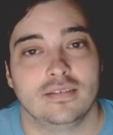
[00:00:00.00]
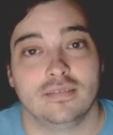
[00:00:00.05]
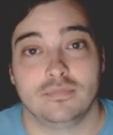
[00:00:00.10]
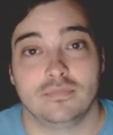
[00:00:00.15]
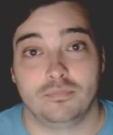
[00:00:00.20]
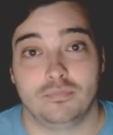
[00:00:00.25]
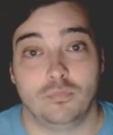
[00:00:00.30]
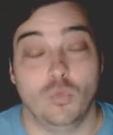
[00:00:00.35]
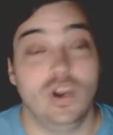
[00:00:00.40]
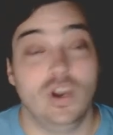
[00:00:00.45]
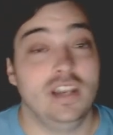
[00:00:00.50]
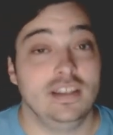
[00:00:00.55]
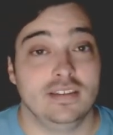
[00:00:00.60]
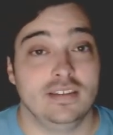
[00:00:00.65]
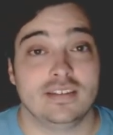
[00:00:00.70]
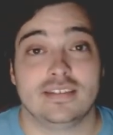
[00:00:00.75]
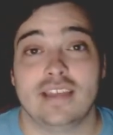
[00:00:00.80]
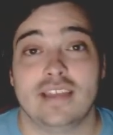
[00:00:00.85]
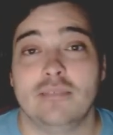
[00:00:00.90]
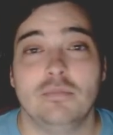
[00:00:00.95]
winning
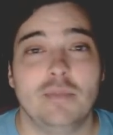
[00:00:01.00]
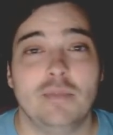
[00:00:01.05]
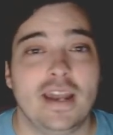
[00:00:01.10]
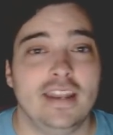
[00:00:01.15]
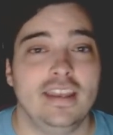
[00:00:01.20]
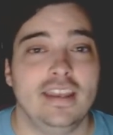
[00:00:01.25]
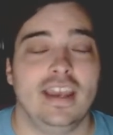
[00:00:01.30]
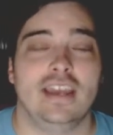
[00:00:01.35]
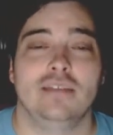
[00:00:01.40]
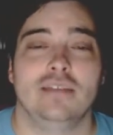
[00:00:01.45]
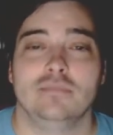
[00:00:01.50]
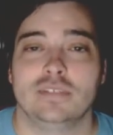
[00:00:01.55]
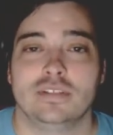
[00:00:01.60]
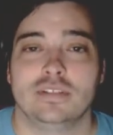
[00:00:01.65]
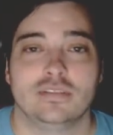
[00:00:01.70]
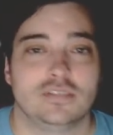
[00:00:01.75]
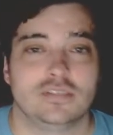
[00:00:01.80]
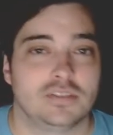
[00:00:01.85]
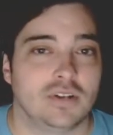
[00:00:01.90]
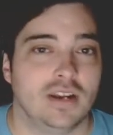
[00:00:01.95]
the same amount of
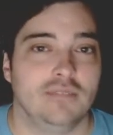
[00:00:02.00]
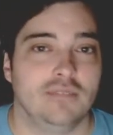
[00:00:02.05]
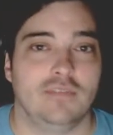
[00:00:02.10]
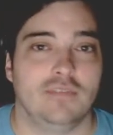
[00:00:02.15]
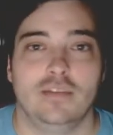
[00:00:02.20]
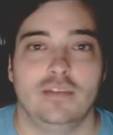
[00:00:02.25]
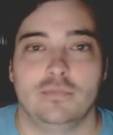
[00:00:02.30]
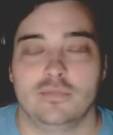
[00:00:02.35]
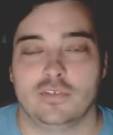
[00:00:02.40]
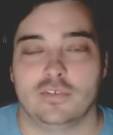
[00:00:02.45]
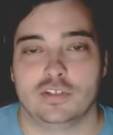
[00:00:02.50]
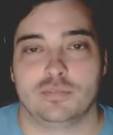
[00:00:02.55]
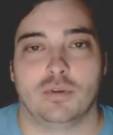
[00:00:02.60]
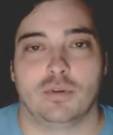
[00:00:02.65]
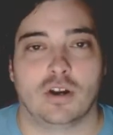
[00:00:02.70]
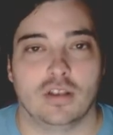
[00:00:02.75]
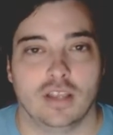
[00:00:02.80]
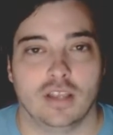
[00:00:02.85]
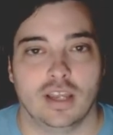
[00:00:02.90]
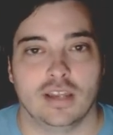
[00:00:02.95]
games straight bet versus
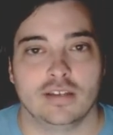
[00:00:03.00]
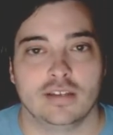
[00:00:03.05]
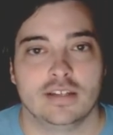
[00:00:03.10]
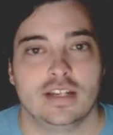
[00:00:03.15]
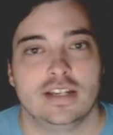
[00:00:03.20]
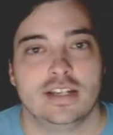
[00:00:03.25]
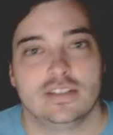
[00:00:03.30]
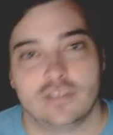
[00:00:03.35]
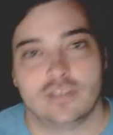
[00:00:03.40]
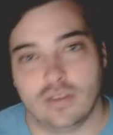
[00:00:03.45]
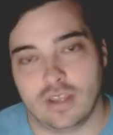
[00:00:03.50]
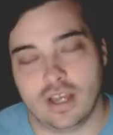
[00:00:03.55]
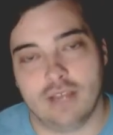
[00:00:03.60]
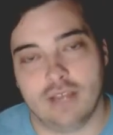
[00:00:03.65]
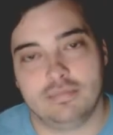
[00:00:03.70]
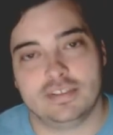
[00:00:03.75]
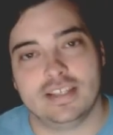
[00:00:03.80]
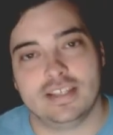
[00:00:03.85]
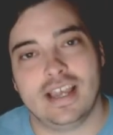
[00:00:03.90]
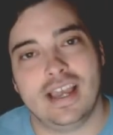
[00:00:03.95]
parlay. So the
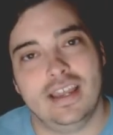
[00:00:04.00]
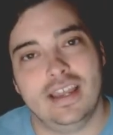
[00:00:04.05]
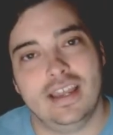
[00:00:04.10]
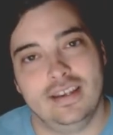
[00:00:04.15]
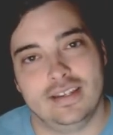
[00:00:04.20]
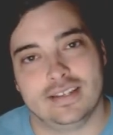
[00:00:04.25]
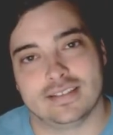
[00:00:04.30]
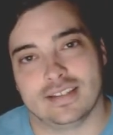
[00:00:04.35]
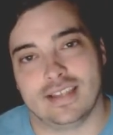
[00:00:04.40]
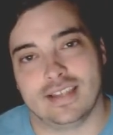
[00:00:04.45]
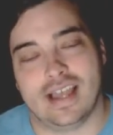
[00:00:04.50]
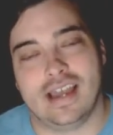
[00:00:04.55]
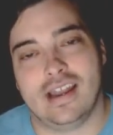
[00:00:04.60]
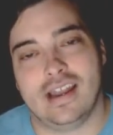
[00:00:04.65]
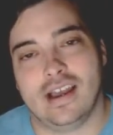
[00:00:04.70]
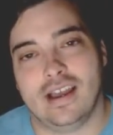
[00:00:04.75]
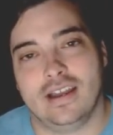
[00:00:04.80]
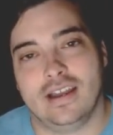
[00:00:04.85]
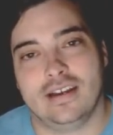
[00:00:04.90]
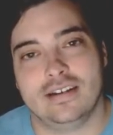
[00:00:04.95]
upside is a lot
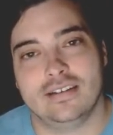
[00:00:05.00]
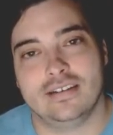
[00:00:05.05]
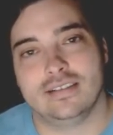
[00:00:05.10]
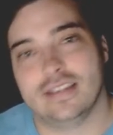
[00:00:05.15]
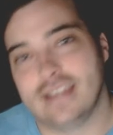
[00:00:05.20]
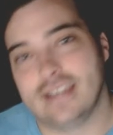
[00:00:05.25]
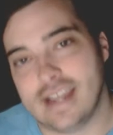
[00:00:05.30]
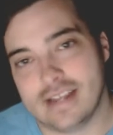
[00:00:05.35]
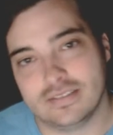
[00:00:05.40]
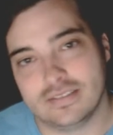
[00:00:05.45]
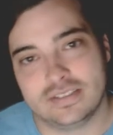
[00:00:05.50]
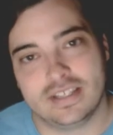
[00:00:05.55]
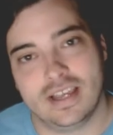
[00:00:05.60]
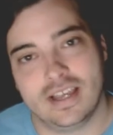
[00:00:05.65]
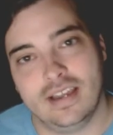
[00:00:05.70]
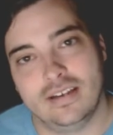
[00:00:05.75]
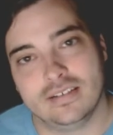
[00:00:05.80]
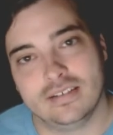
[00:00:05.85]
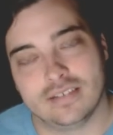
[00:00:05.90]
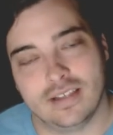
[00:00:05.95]
higher. The
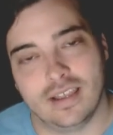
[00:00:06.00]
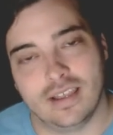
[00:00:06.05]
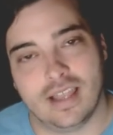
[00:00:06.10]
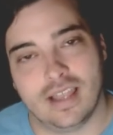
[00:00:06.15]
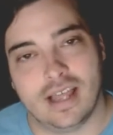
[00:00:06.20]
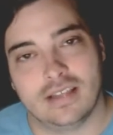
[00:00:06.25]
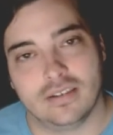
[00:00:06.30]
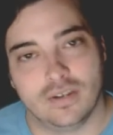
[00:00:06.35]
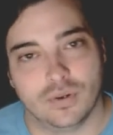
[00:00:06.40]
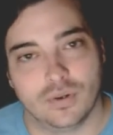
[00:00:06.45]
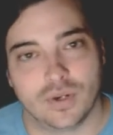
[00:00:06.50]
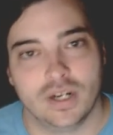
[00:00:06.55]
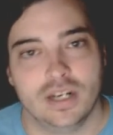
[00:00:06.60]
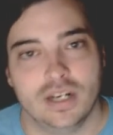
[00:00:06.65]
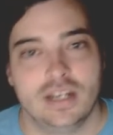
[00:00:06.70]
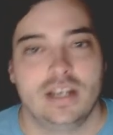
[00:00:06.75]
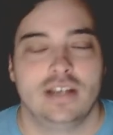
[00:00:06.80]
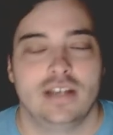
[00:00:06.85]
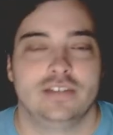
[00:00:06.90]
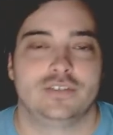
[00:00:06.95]
downside is a lot lower.
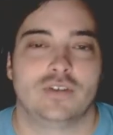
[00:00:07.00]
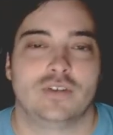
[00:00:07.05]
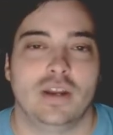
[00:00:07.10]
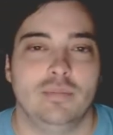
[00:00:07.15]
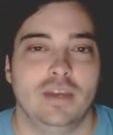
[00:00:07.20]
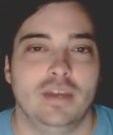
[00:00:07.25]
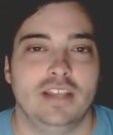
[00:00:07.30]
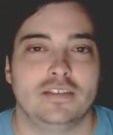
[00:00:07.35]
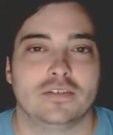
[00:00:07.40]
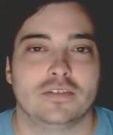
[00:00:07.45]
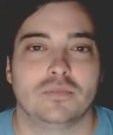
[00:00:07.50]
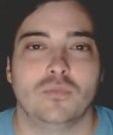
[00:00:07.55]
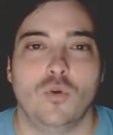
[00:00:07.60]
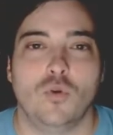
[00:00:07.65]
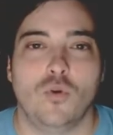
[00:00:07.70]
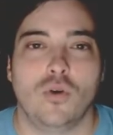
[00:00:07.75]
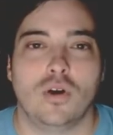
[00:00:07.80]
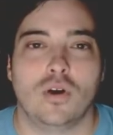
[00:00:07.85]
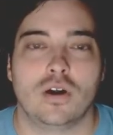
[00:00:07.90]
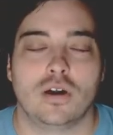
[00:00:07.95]
Straight bets are
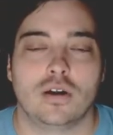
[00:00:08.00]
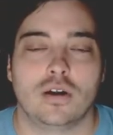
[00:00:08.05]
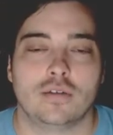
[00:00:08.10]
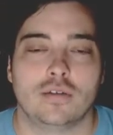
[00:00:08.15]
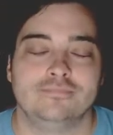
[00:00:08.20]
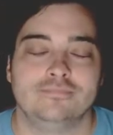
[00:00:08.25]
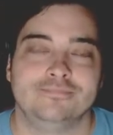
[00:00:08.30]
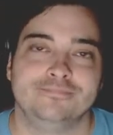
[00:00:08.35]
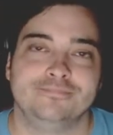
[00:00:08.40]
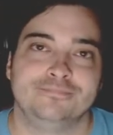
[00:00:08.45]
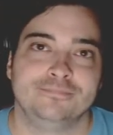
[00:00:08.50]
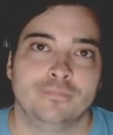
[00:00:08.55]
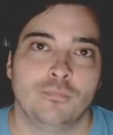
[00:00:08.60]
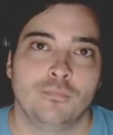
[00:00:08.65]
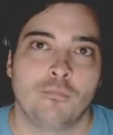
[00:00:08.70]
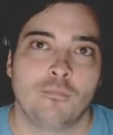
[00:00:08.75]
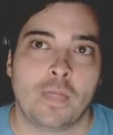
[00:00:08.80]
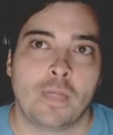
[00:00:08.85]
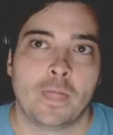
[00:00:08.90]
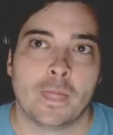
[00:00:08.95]
more.
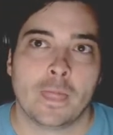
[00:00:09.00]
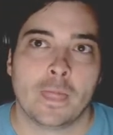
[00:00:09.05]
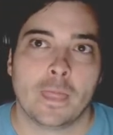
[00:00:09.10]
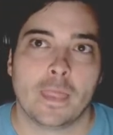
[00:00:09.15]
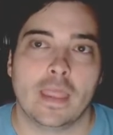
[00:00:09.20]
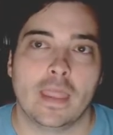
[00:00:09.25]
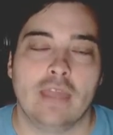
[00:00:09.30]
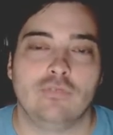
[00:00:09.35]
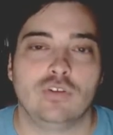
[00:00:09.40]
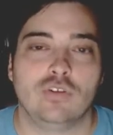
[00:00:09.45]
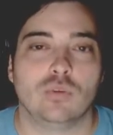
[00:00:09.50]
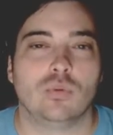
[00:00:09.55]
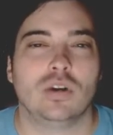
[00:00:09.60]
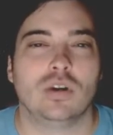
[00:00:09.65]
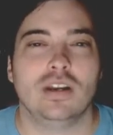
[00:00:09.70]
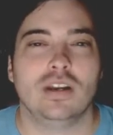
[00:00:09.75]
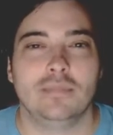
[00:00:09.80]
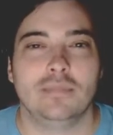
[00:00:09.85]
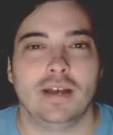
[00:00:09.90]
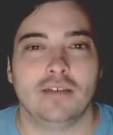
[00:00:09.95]
If you're
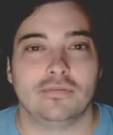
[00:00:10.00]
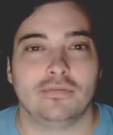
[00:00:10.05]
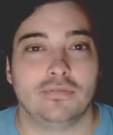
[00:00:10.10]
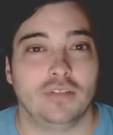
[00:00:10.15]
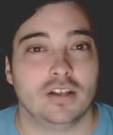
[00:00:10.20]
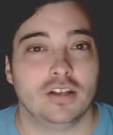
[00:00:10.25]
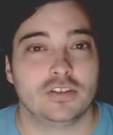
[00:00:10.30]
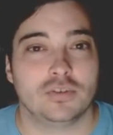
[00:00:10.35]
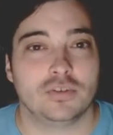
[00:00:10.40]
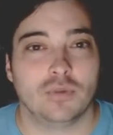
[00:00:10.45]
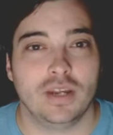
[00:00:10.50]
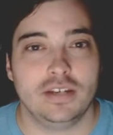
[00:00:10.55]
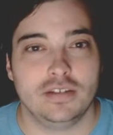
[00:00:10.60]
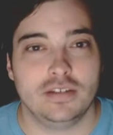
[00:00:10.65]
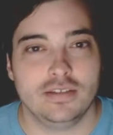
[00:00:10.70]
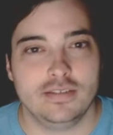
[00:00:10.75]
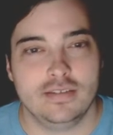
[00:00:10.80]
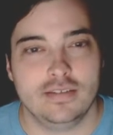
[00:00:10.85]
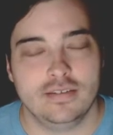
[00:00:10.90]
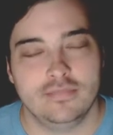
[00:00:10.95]
worried about
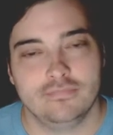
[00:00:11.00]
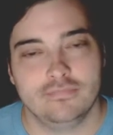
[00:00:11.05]
fluctuations,